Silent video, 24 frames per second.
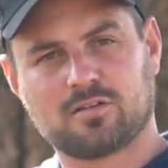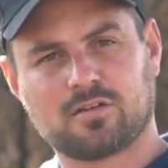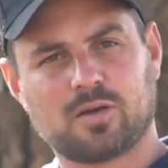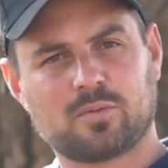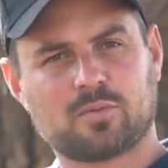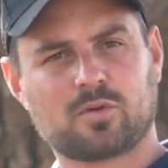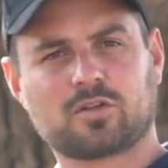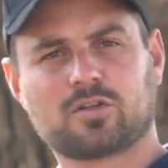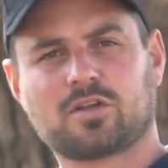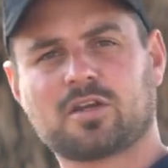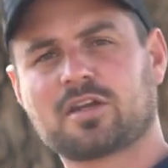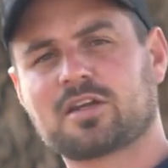Now
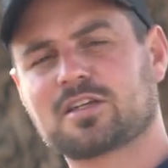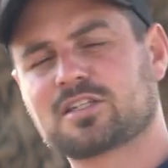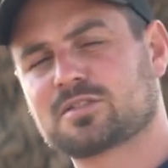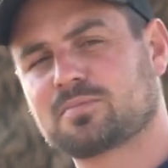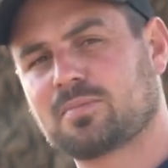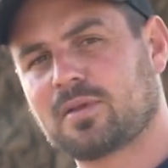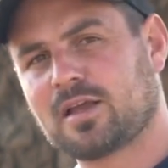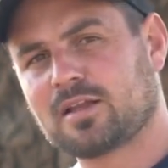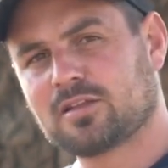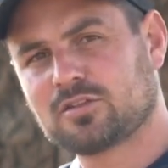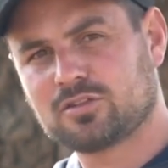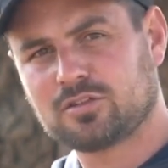I'm not going to
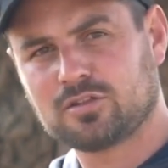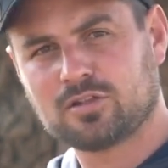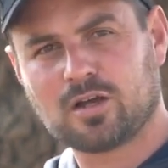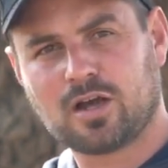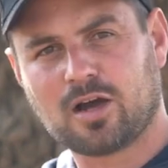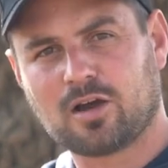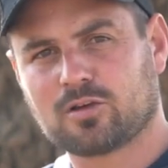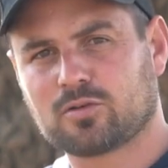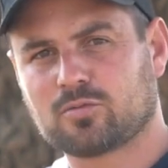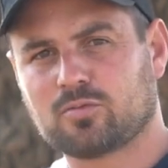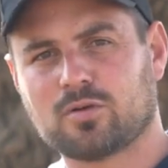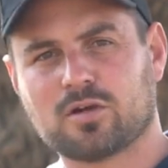explain to you
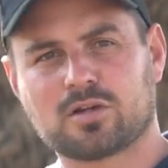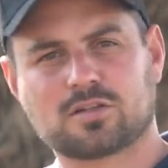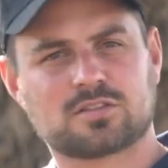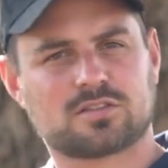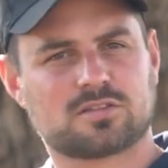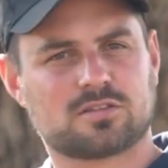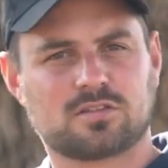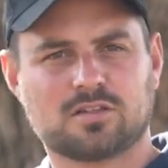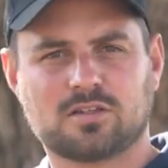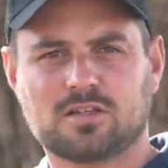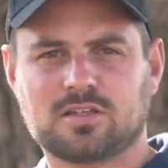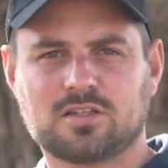how it
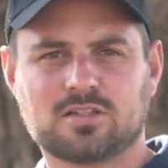works.